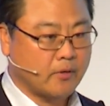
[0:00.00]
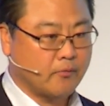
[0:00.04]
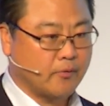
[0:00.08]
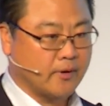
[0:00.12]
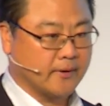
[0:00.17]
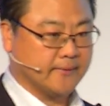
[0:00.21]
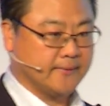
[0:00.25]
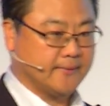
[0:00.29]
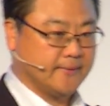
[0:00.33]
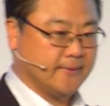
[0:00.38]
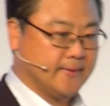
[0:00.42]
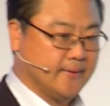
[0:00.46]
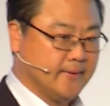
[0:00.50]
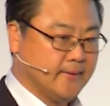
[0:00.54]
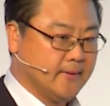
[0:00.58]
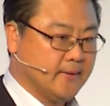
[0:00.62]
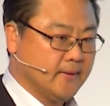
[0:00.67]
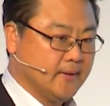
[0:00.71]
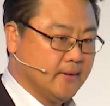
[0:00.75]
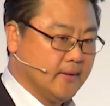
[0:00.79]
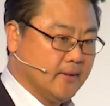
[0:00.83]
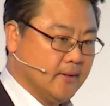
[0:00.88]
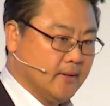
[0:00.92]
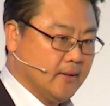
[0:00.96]
one.
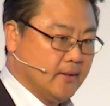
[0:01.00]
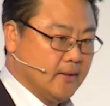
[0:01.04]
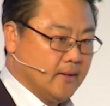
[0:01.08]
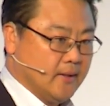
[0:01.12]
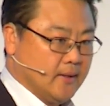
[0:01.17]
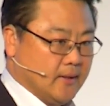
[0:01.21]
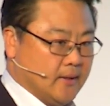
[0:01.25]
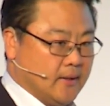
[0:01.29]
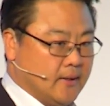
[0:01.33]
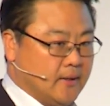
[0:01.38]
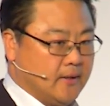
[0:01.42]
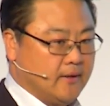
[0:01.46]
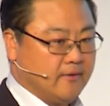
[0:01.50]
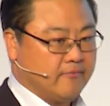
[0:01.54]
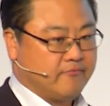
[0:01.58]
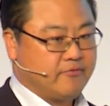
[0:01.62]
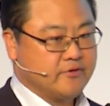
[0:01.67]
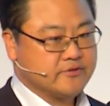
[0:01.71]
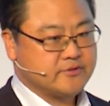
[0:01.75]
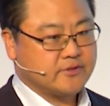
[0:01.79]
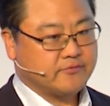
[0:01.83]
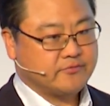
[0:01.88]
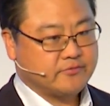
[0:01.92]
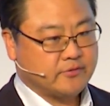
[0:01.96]

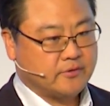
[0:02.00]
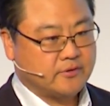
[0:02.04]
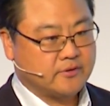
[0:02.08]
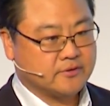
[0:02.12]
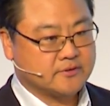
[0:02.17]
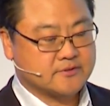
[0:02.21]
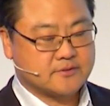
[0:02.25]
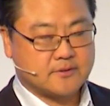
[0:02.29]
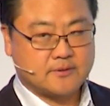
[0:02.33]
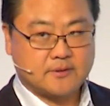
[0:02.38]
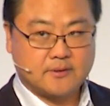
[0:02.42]
First of all,